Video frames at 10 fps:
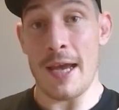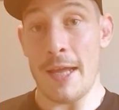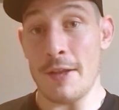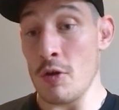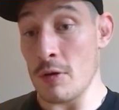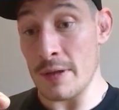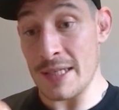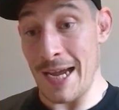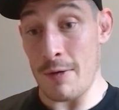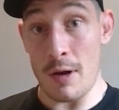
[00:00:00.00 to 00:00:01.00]
and you can
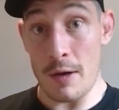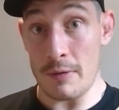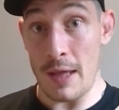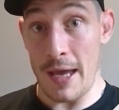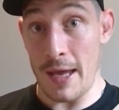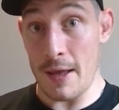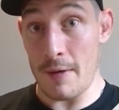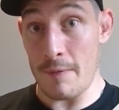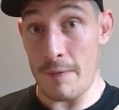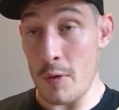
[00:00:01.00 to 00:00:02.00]
download that
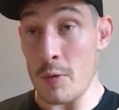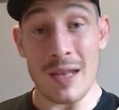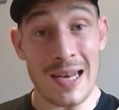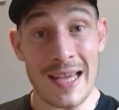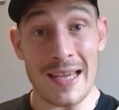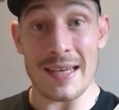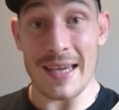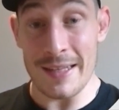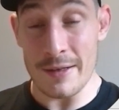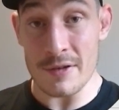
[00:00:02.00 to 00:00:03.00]
through the link
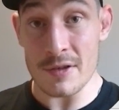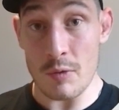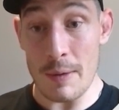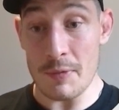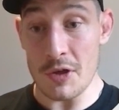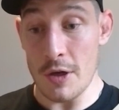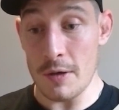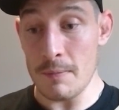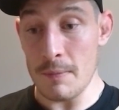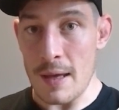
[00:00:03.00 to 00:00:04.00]
in the
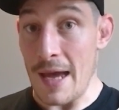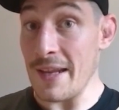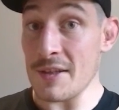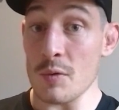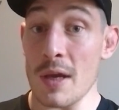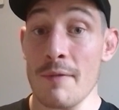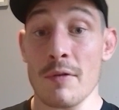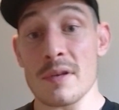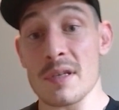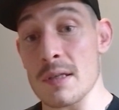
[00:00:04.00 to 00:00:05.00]
description. And this will give you
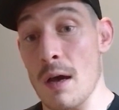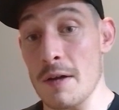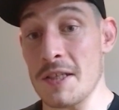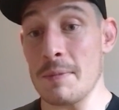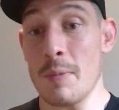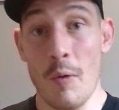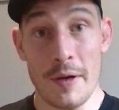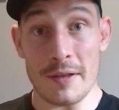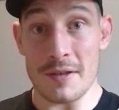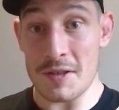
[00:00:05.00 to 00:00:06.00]
the starting
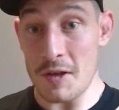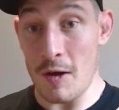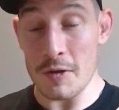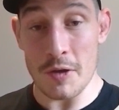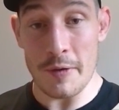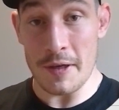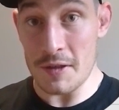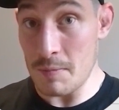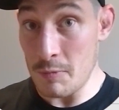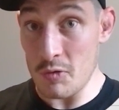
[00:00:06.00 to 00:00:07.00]
point to start doing
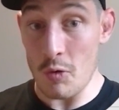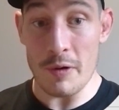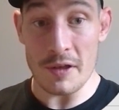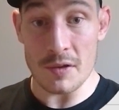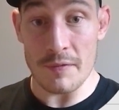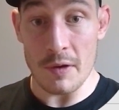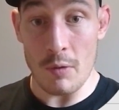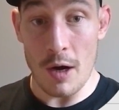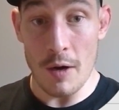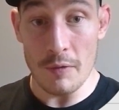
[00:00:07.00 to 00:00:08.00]
some drawings of
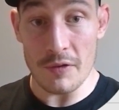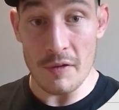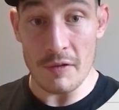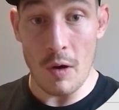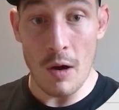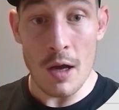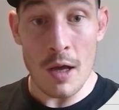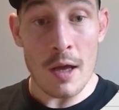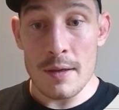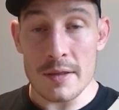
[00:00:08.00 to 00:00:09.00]
your own. So you've got
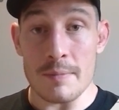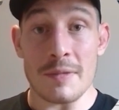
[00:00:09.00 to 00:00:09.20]
some